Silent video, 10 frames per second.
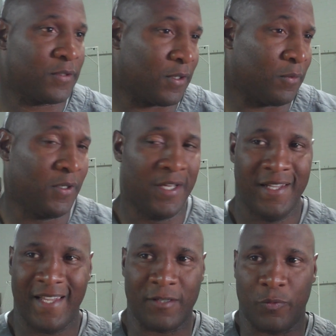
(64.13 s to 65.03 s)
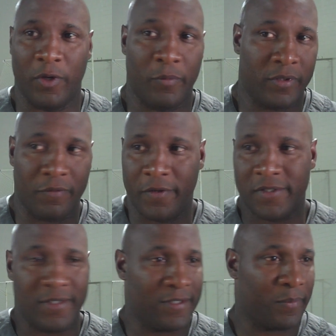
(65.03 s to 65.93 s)
So that's really what the
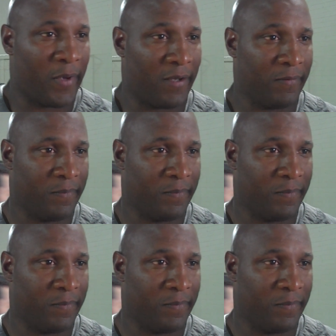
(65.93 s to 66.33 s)
visit is about.